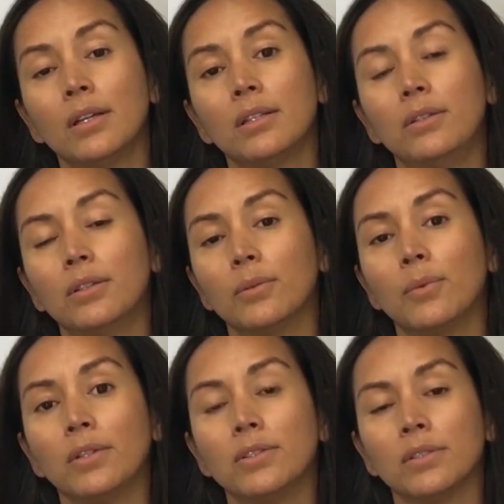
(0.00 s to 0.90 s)
You can
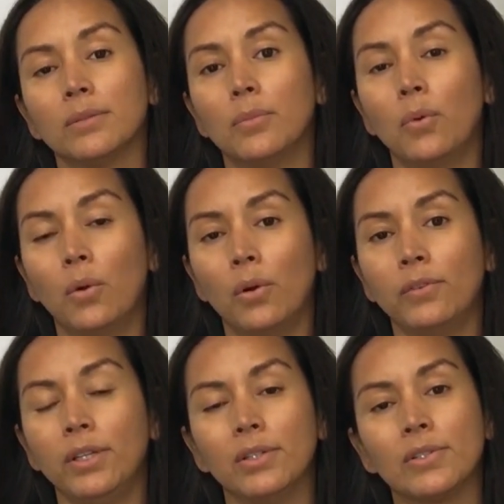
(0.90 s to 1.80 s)
watch more
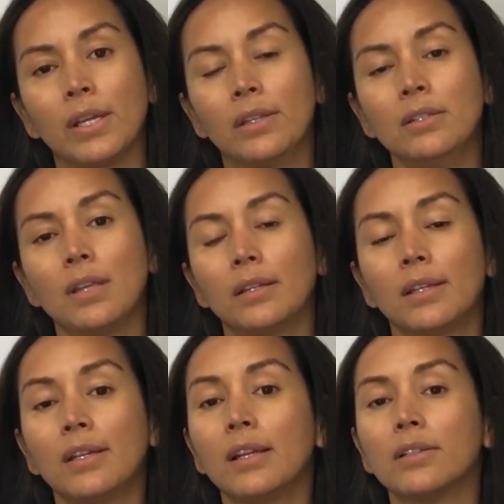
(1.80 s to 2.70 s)
videos like this at
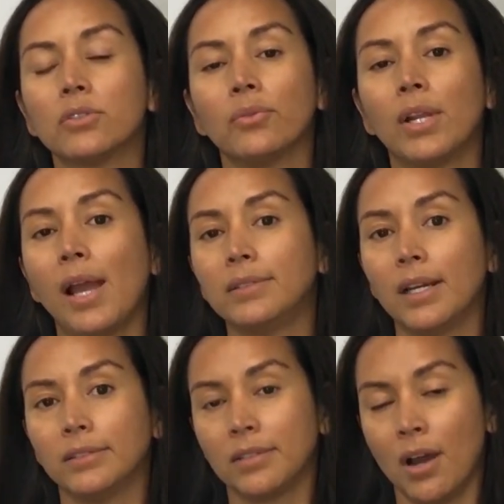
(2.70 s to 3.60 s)

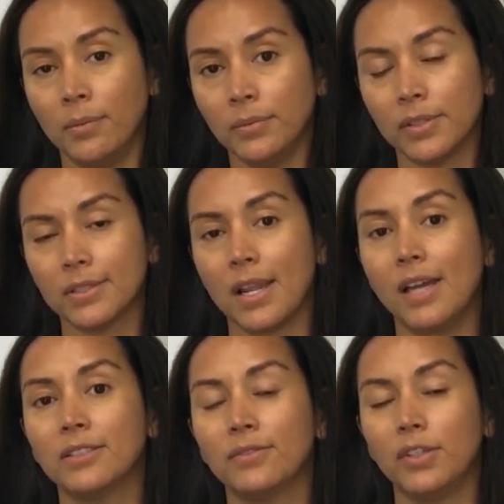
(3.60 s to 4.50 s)

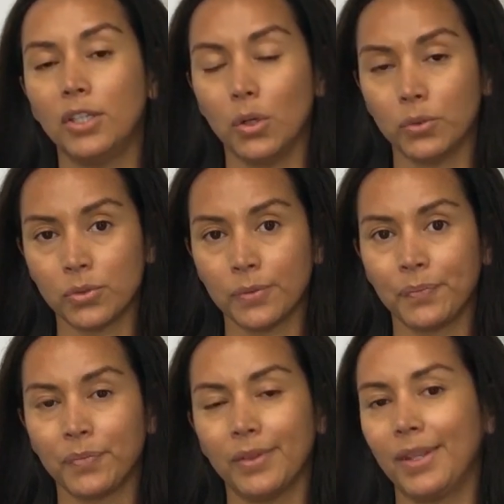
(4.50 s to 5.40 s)
healersofthelight.com/videos.
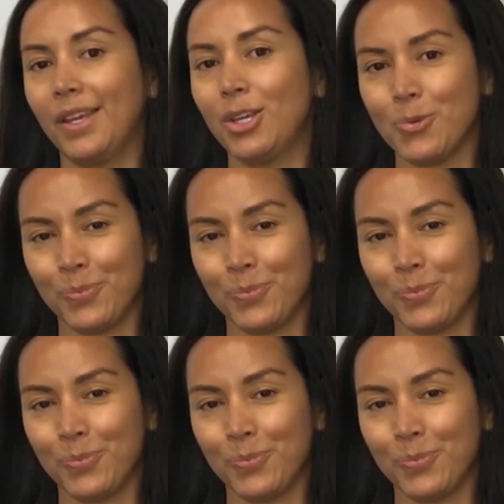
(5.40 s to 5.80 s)
Thank you.